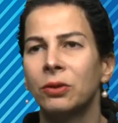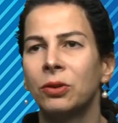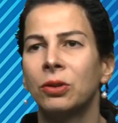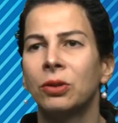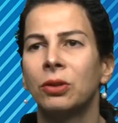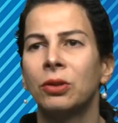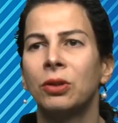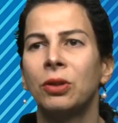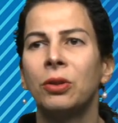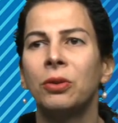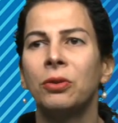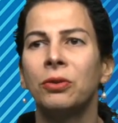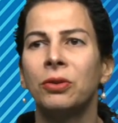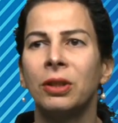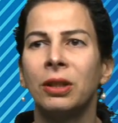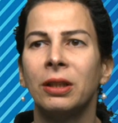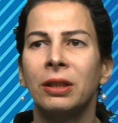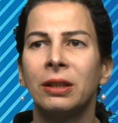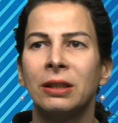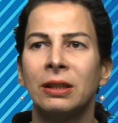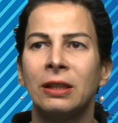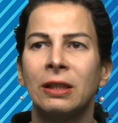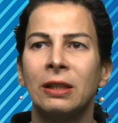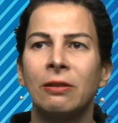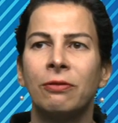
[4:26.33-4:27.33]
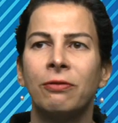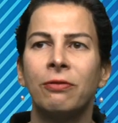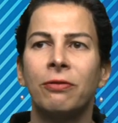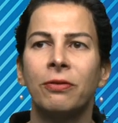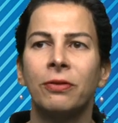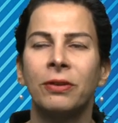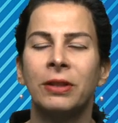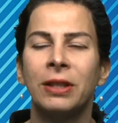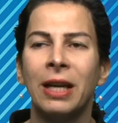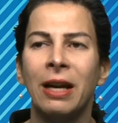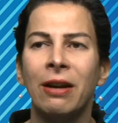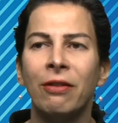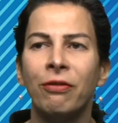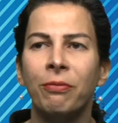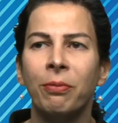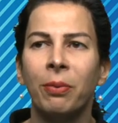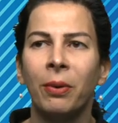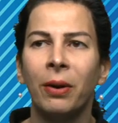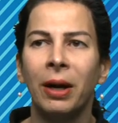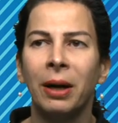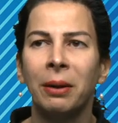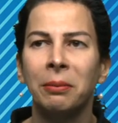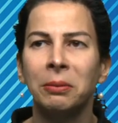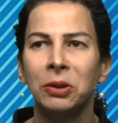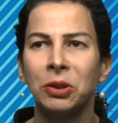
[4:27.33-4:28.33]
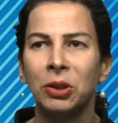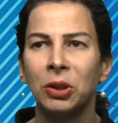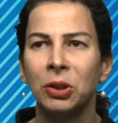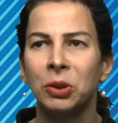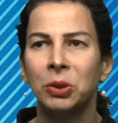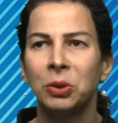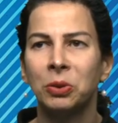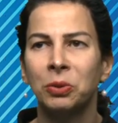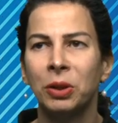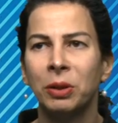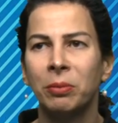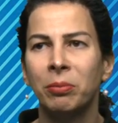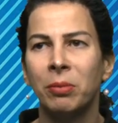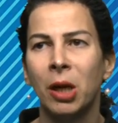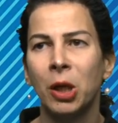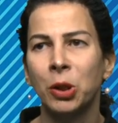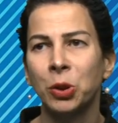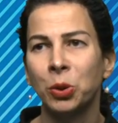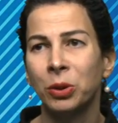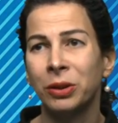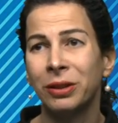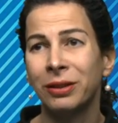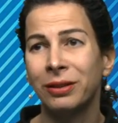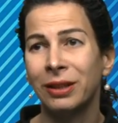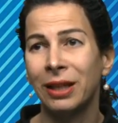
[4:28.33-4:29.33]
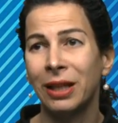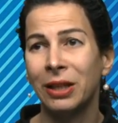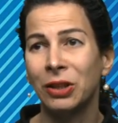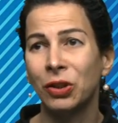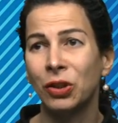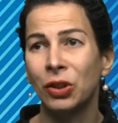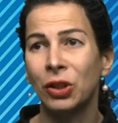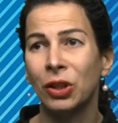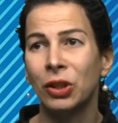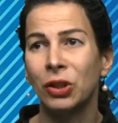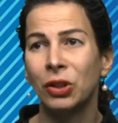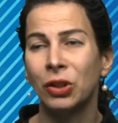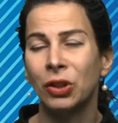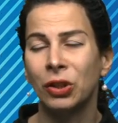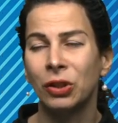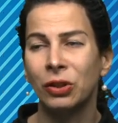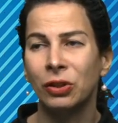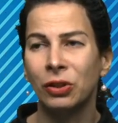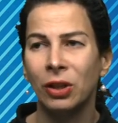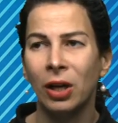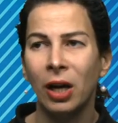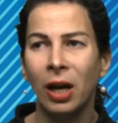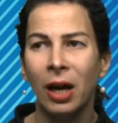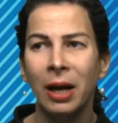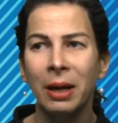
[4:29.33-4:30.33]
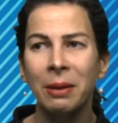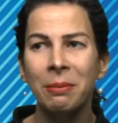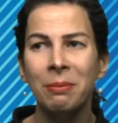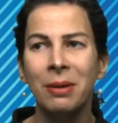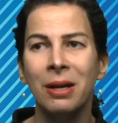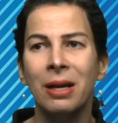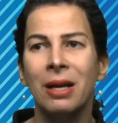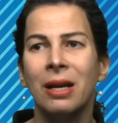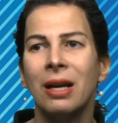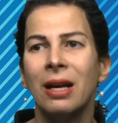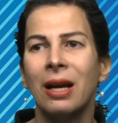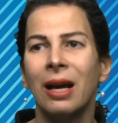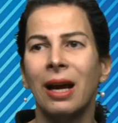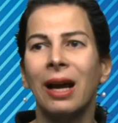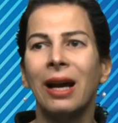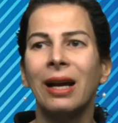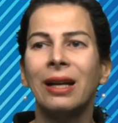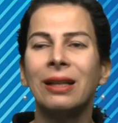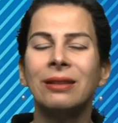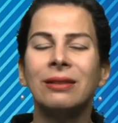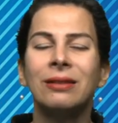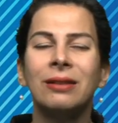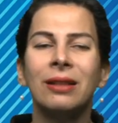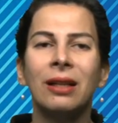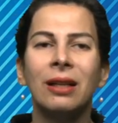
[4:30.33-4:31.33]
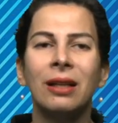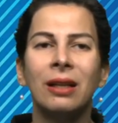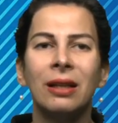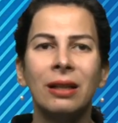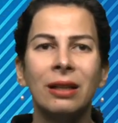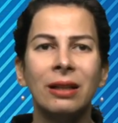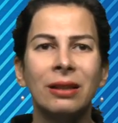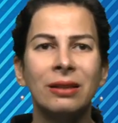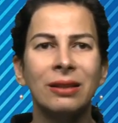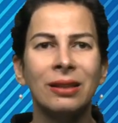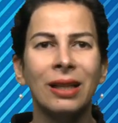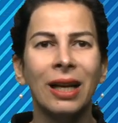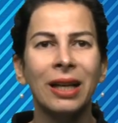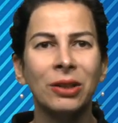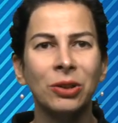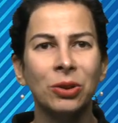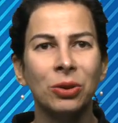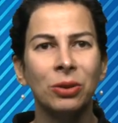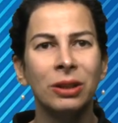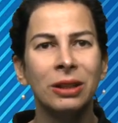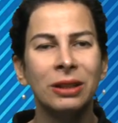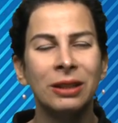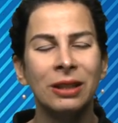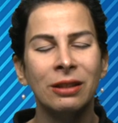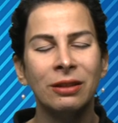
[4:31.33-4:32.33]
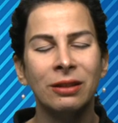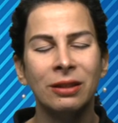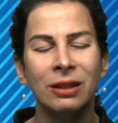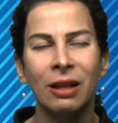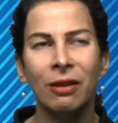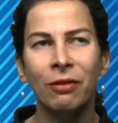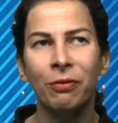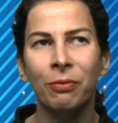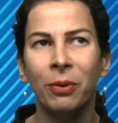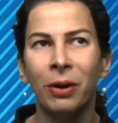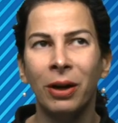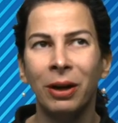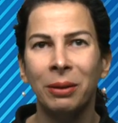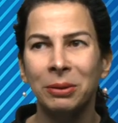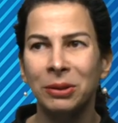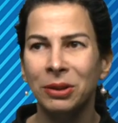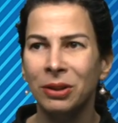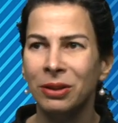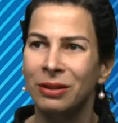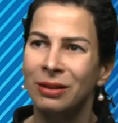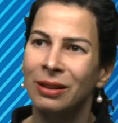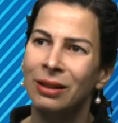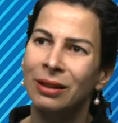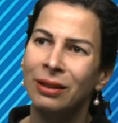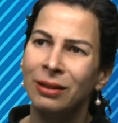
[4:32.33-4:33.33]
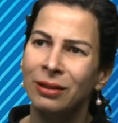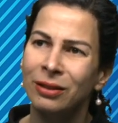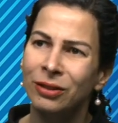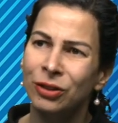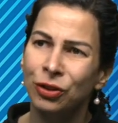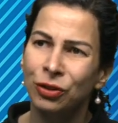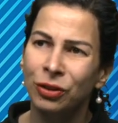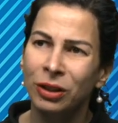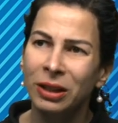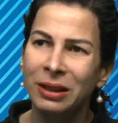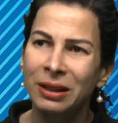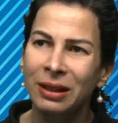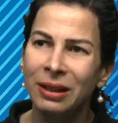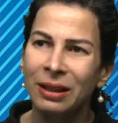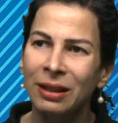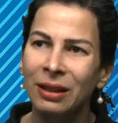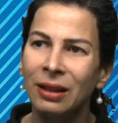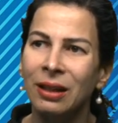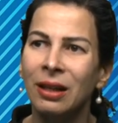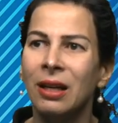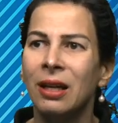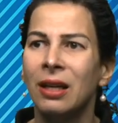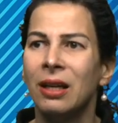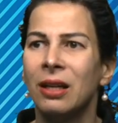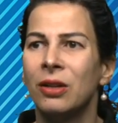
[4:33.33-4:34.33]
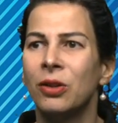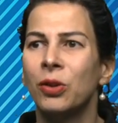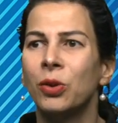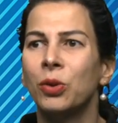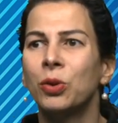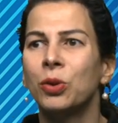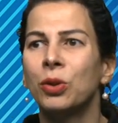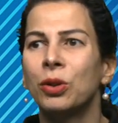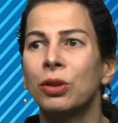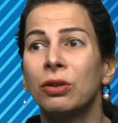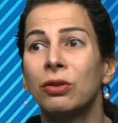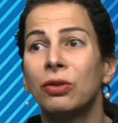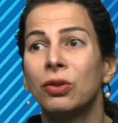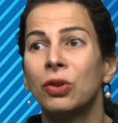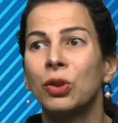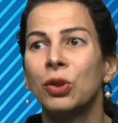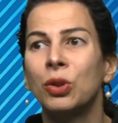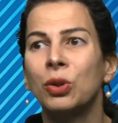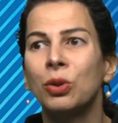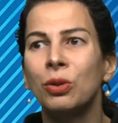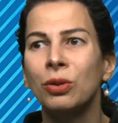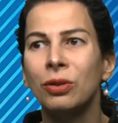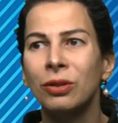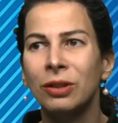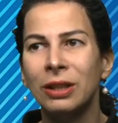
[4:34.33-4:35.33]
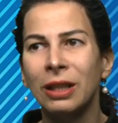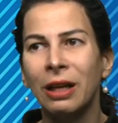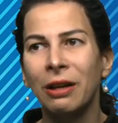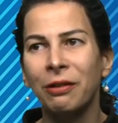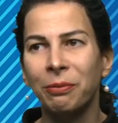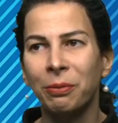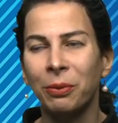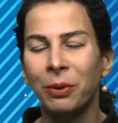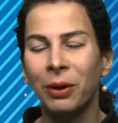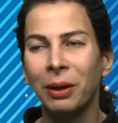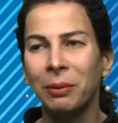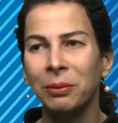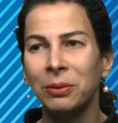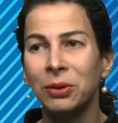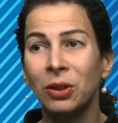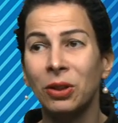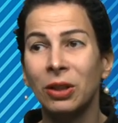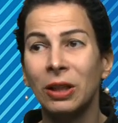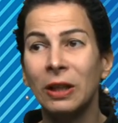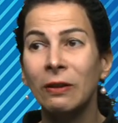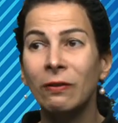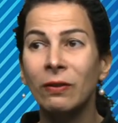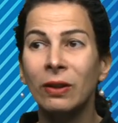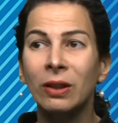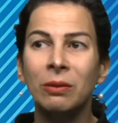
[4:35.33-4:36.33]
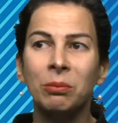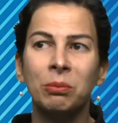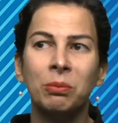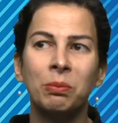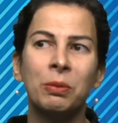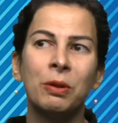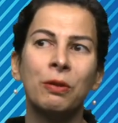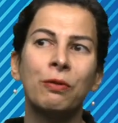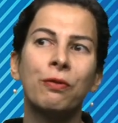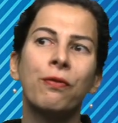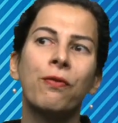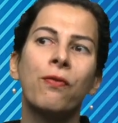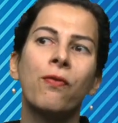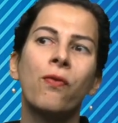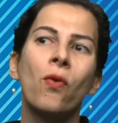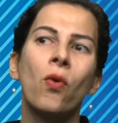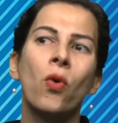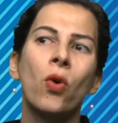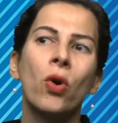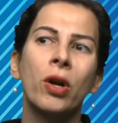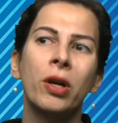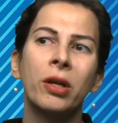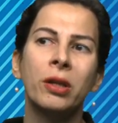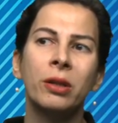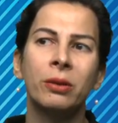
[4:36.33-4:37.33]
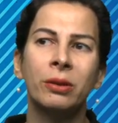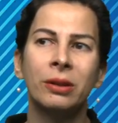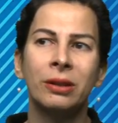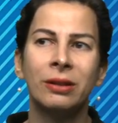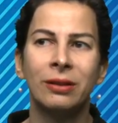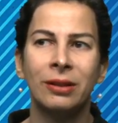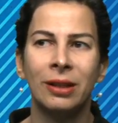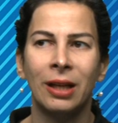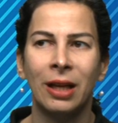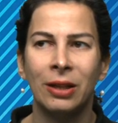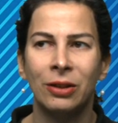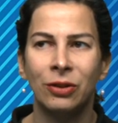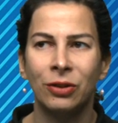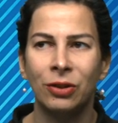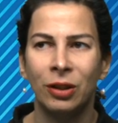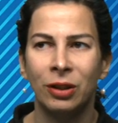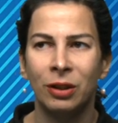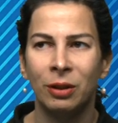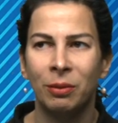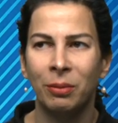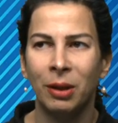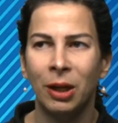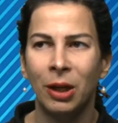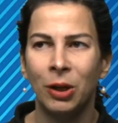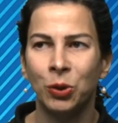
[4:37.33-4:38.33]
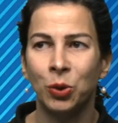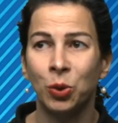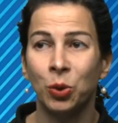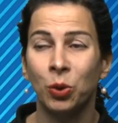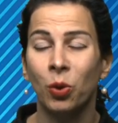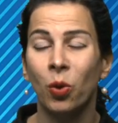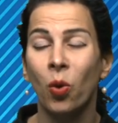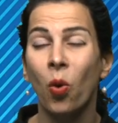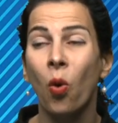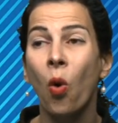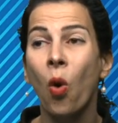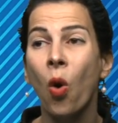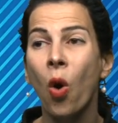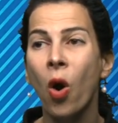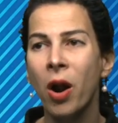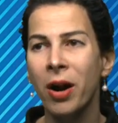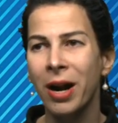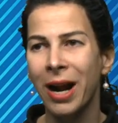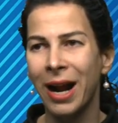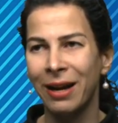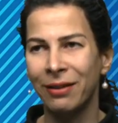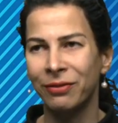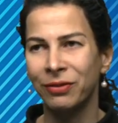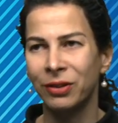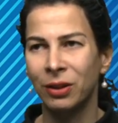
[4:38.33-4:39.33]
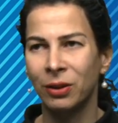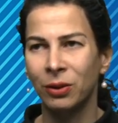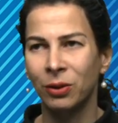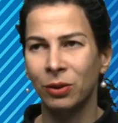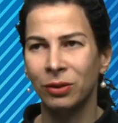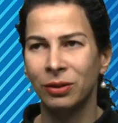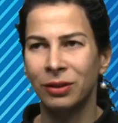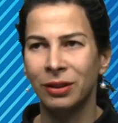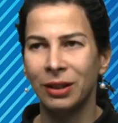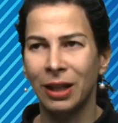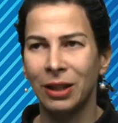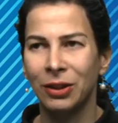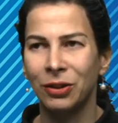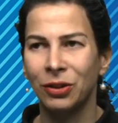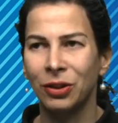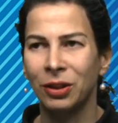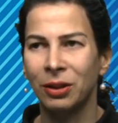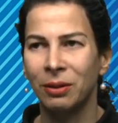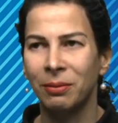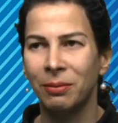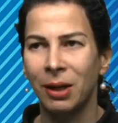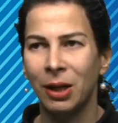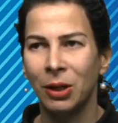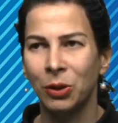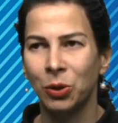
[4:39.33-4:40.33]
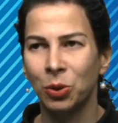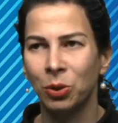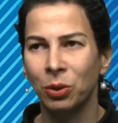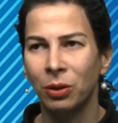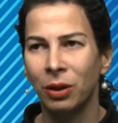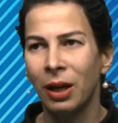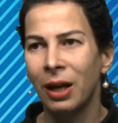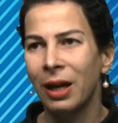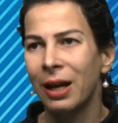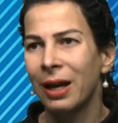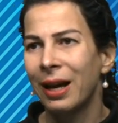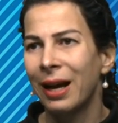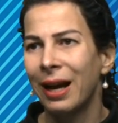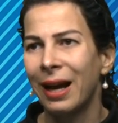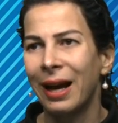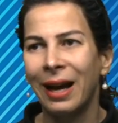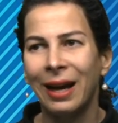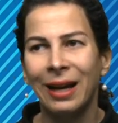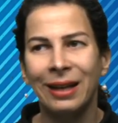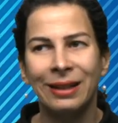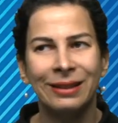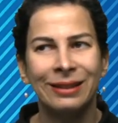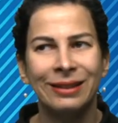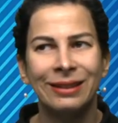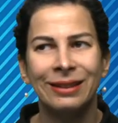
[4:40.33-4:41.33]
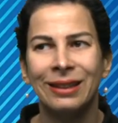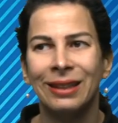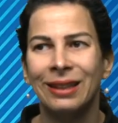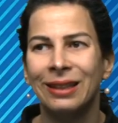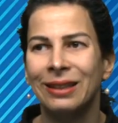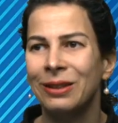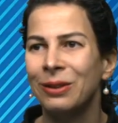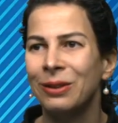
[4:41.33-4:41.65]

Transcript: using the def parameter during module instantiation time. And it's actually, this def parameter is a little tricky. You could use def parameter even before you instantiate a module or after you instantiate a module. And